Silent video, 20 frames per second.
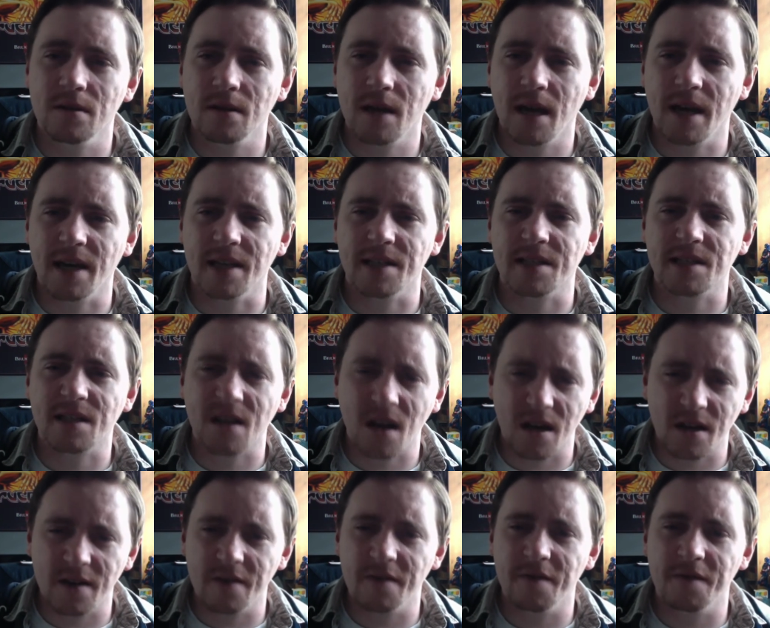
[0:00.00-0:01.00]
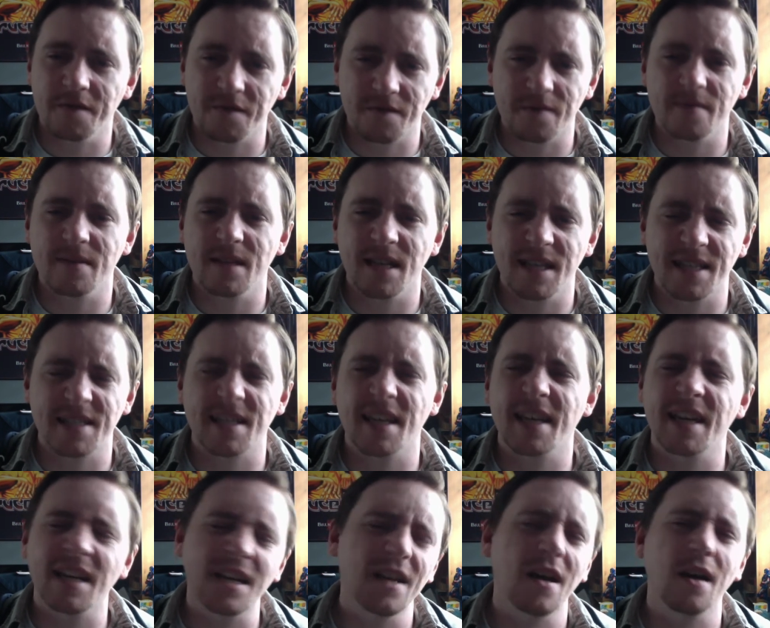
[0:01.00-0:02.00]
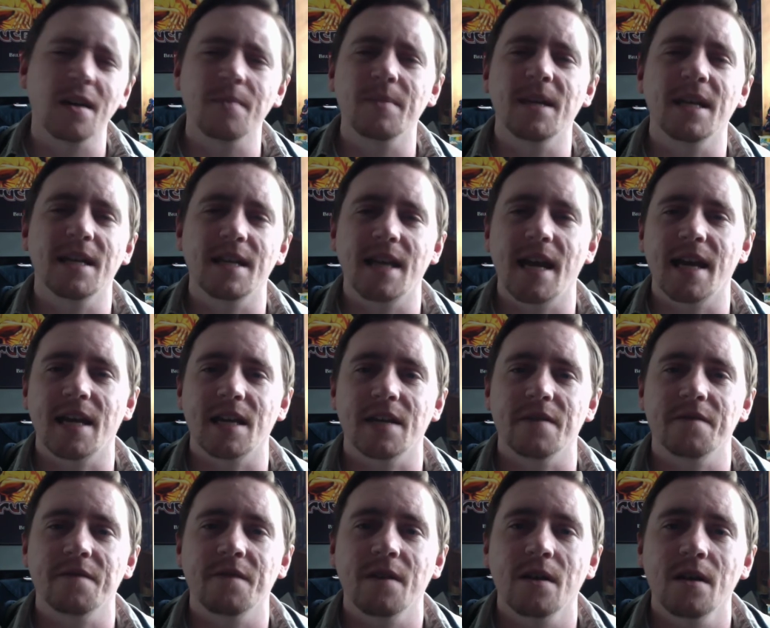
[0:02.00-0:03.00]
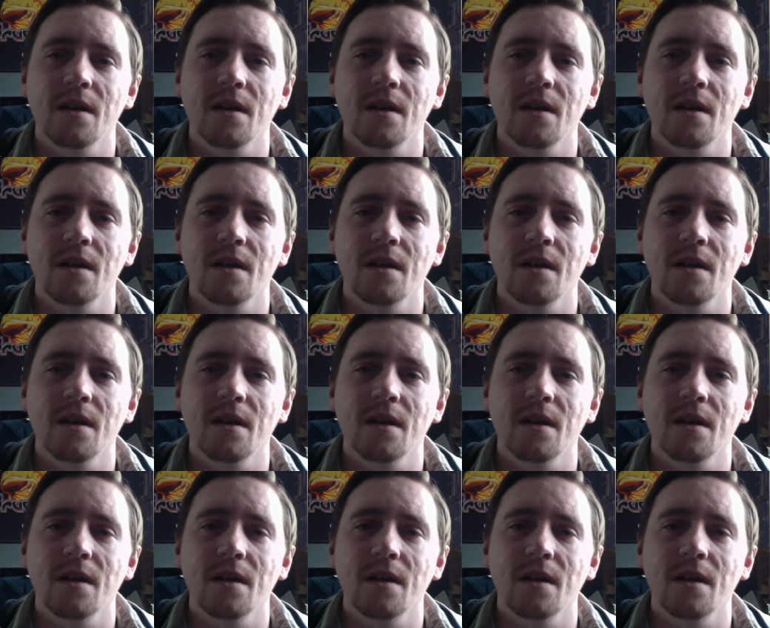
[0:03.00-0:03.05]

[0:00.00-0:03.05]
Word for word: And it's kind of, it, it can kind of be a negative.